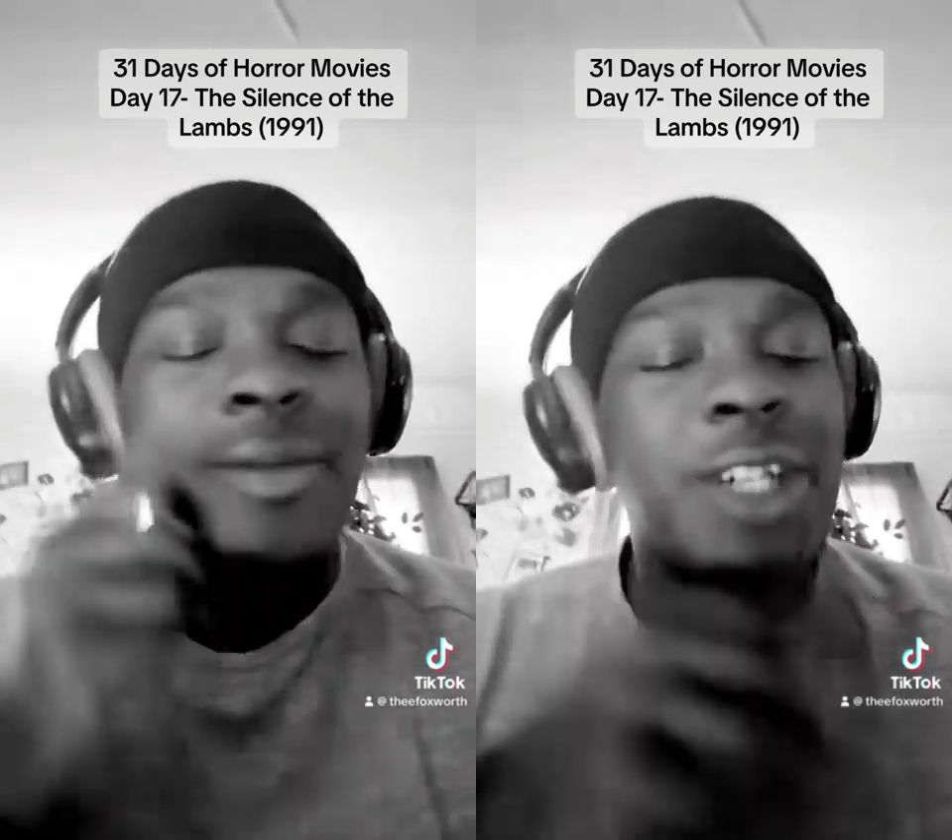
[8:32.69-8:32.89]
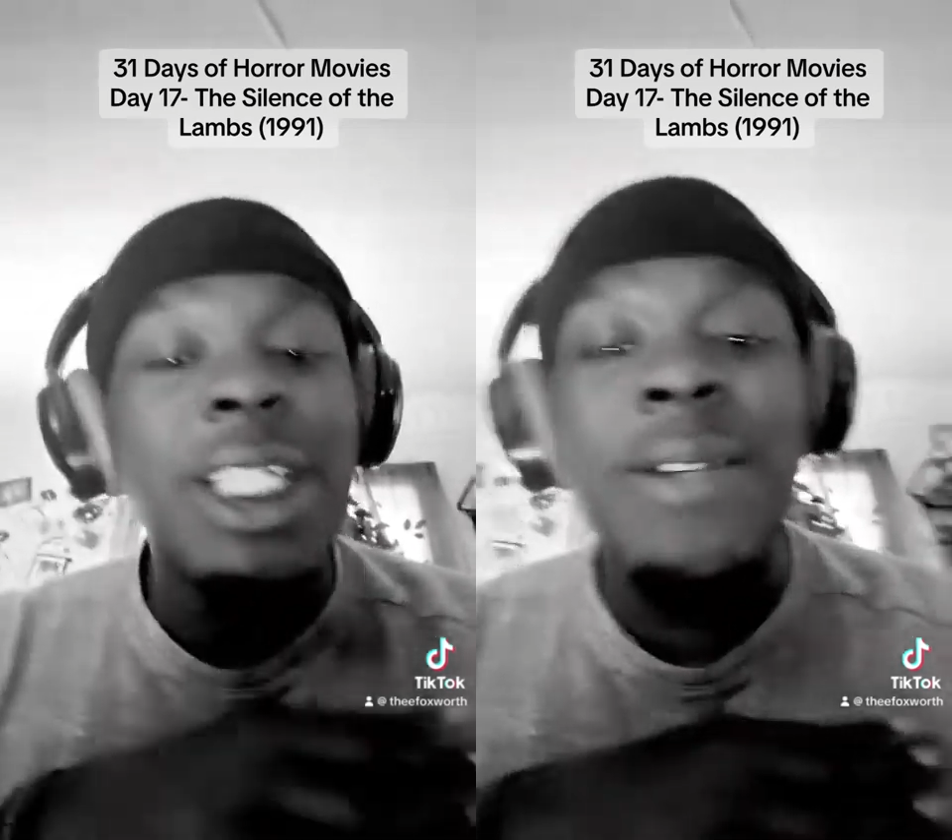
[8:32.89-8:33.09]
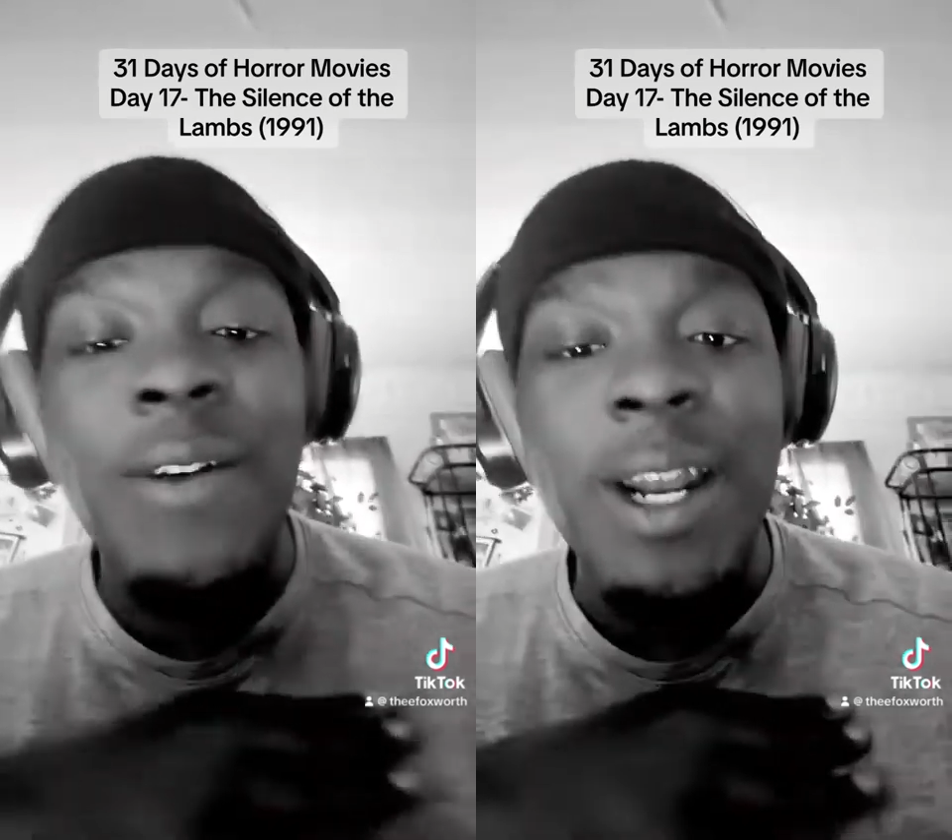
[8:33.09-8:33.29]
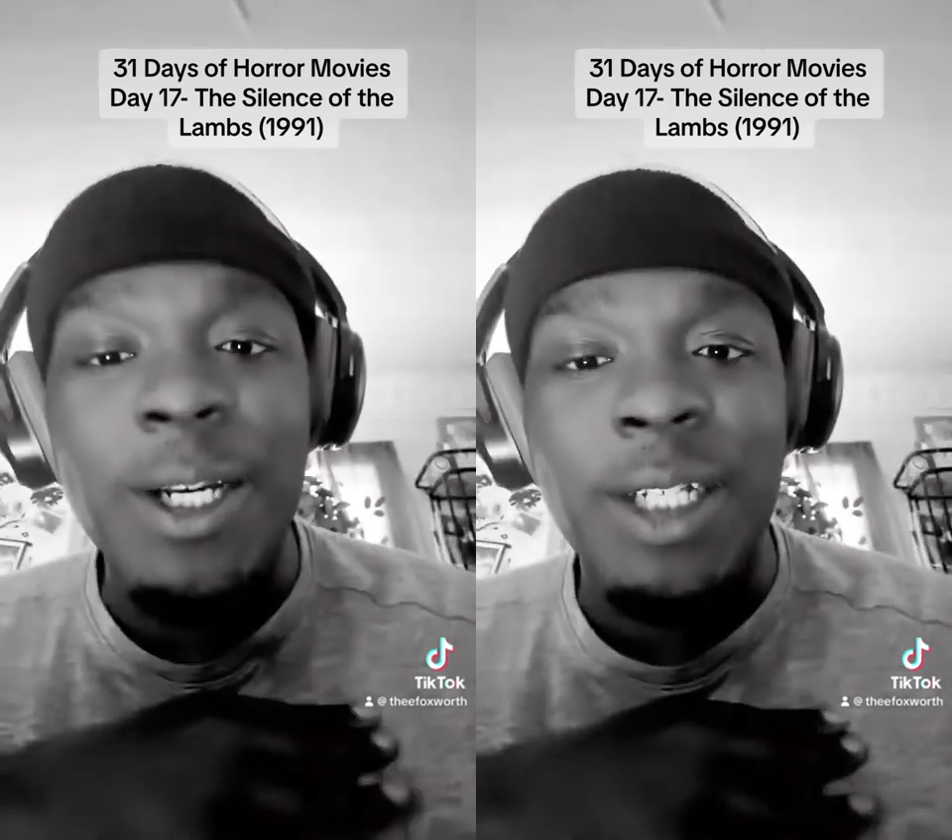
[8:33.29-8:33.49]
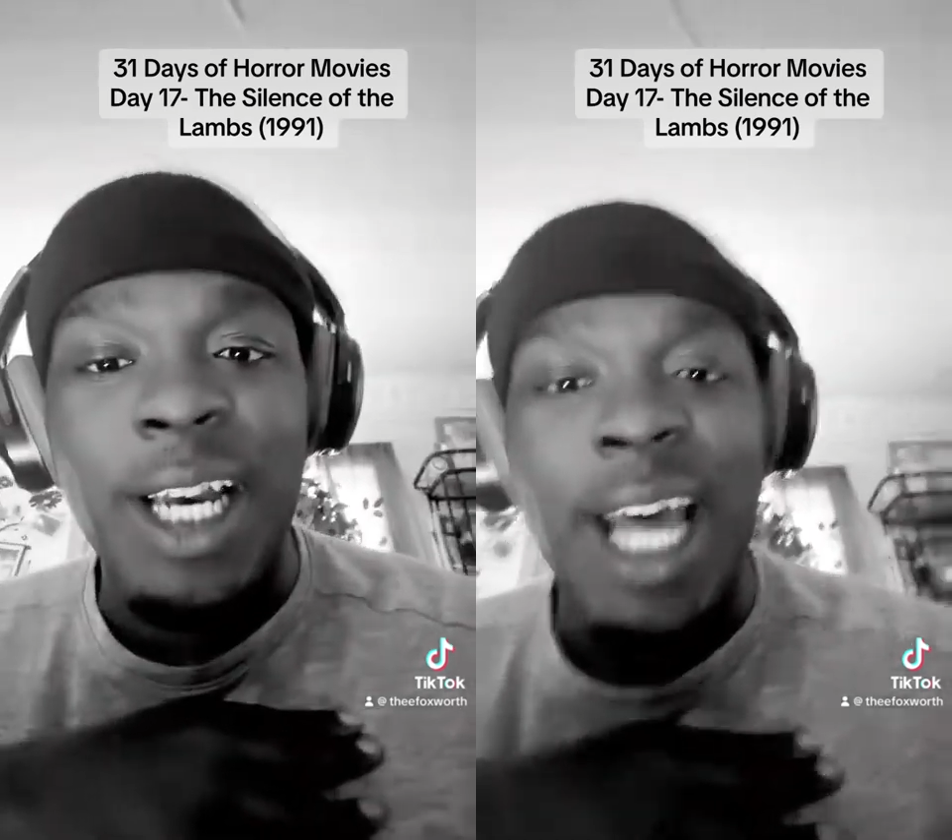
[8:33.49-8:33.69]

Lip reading: just finished it,